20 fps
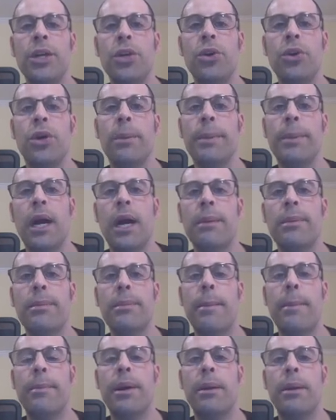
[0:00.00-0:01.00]
you can become a
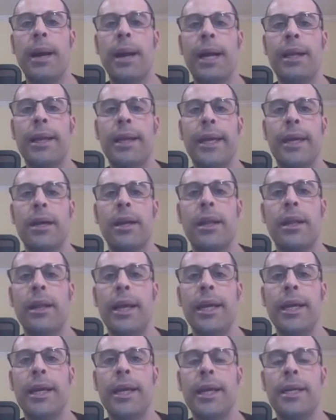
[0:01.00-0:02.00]
member by clicking on the
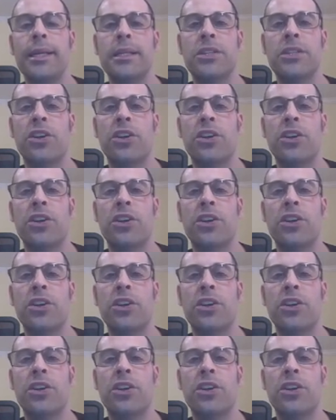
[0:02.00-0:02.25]
link in the